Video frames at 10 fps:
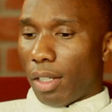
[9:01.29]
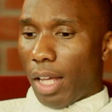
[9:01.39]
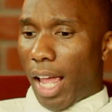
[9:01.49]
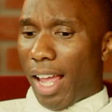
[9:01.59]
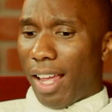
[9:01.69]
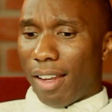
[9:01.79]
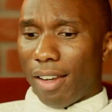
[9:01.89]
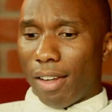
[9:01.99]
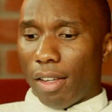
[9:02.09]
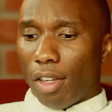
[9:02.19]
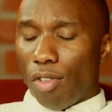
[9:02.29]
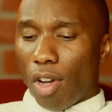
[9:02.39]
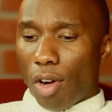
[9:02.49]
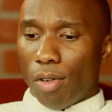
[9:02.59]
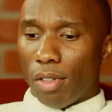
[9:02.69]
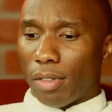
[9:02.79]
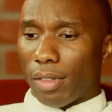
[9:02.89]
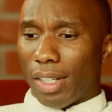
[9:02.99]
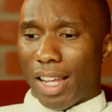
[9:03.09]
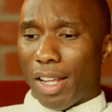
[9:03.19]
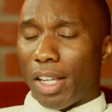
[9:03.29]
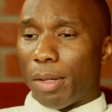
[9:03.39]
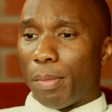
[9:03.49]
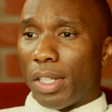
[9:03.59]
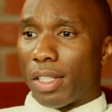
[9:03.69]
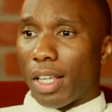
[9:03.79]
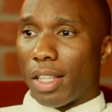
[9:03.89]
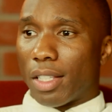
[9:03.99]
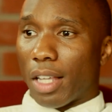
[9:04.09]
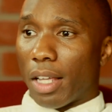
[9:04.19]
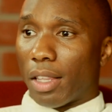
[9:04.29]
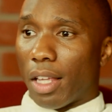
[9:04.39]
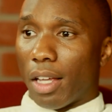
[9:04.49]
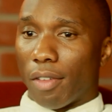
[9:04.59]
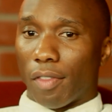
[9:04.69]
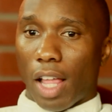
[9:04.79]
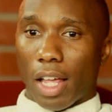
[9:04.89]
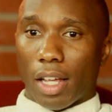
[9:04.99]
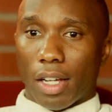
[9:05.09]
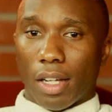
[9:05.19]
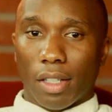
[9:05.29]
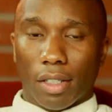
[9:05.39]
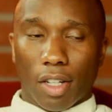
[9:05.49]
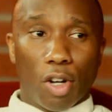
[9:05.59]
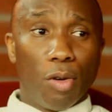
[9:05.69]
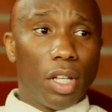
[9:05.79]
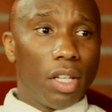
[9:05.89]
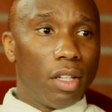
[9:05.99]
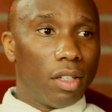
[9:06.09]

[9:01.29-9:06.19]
And it could be said the same thing of like a Hootie,